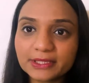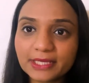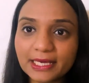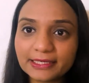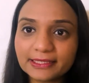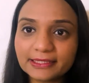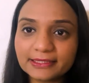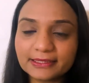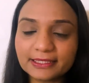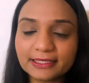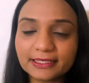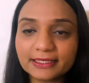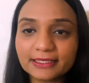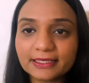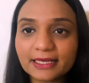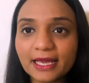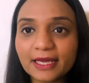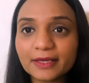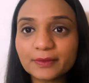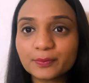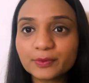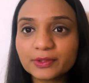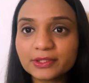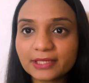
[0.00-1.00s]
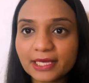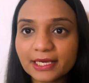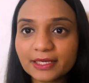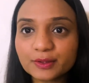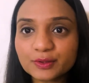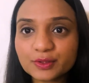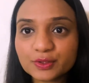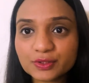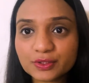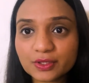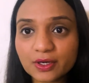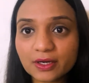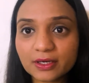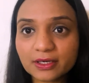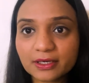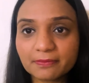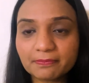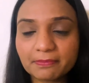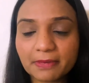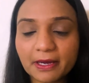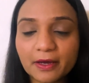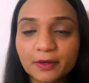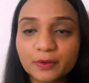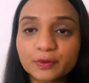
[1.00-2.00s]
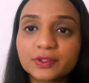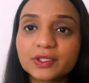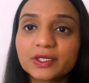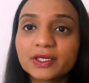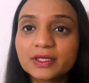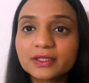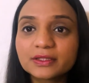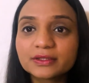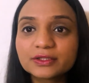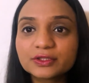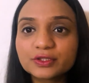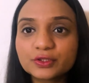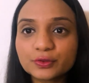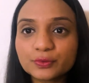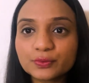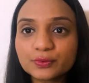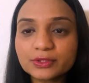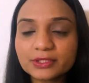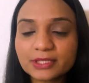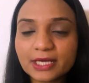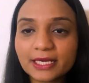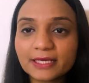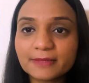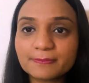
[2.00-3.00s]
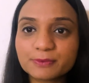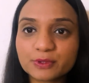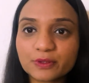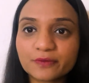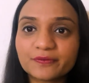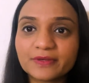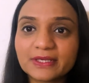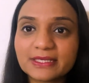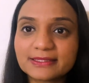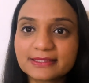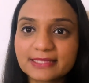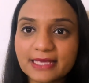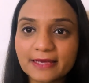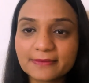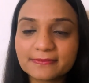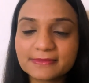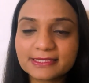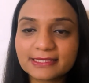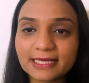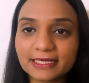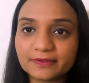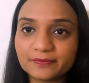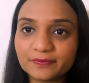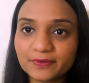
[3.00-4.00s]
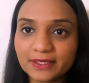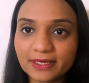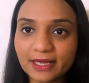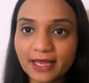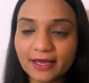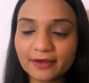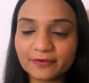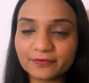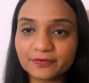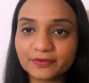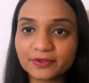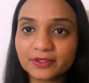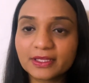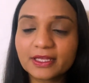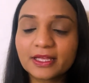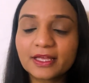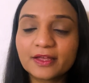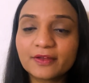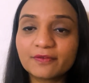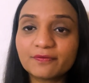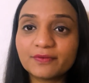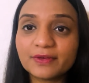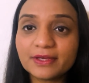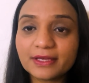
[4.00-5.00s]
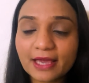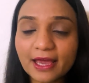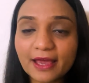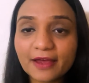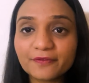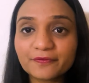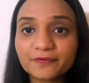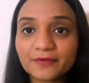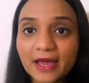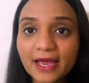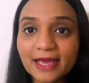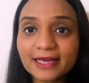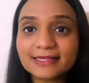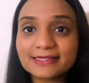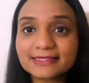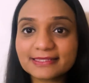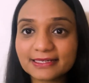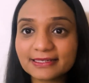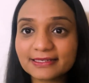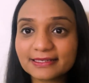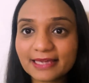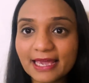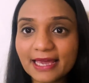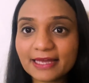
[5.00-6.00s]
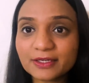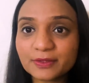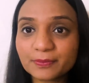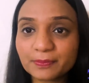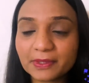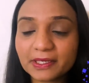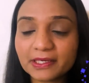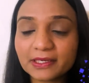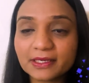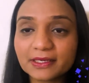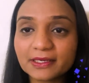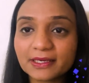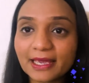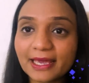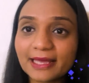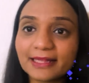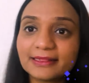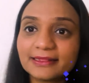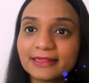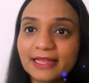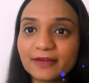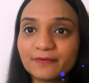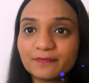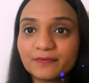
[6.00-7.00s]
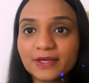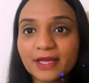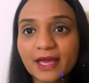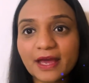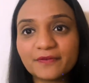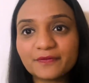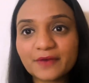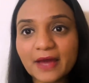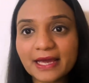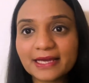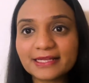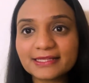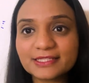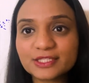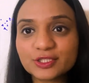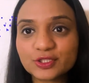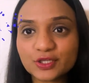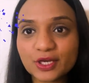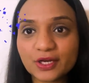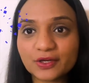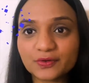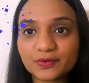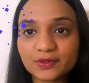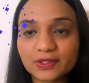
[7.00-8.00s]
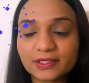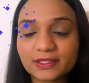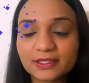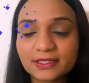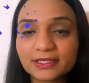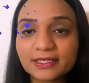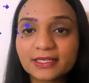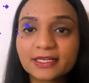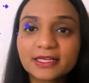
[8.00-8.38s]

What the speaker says: with anything, I would like to talk about the two types of exams that we have. We have IELTS Academic and then we have IELTS General.